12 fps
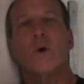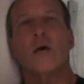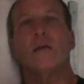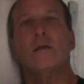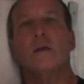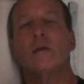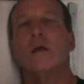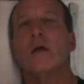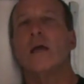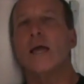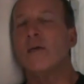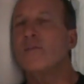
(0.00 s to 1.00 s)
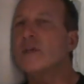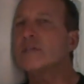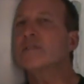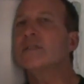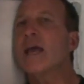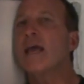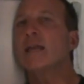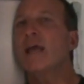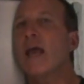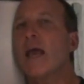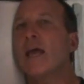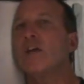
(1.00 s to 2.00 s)
But in this day and
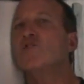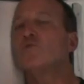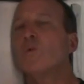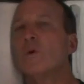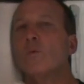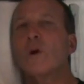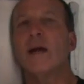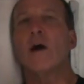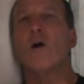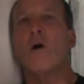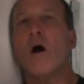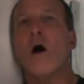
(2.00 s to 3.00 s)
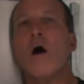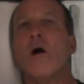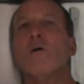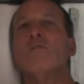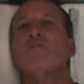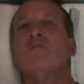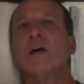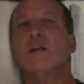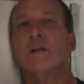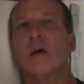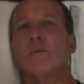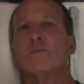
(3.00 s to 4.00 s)
age, when we are all
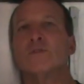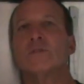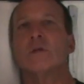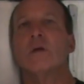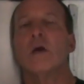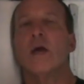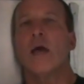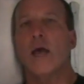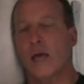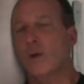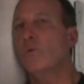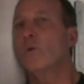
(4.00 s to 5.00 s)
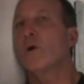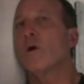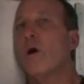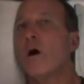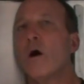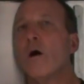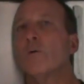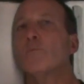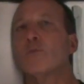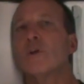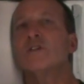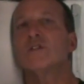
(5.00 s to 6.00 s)
victims and we're all
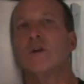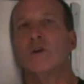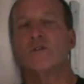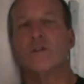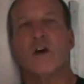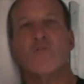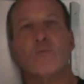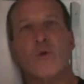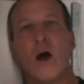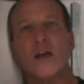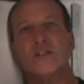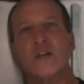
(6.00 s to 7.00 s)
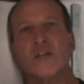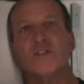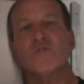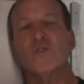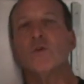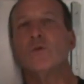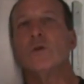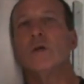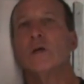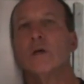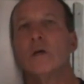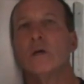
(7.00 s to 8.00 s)
prisoners of processed food,
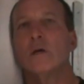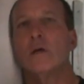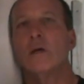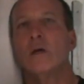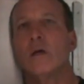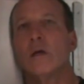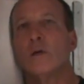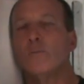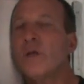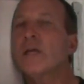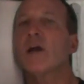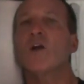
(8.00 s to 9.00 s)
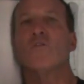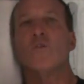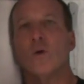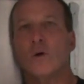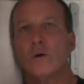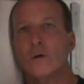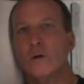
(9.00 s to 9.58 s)
be careful